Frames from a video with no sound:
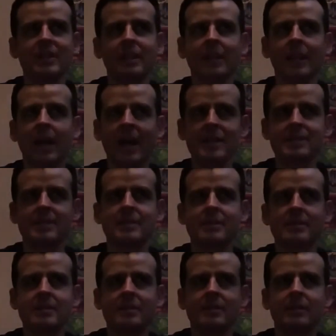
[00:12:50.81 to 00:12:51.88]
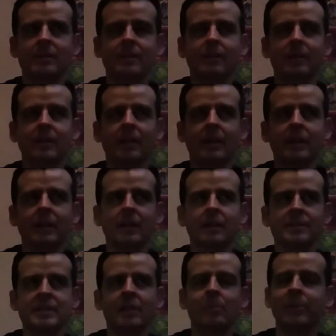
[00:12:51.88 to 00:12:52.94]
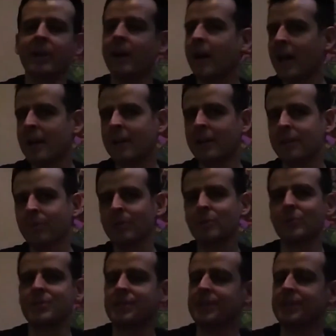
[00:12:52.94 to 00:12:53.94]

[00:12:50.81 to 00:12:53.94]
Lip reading: last single player add on, which was the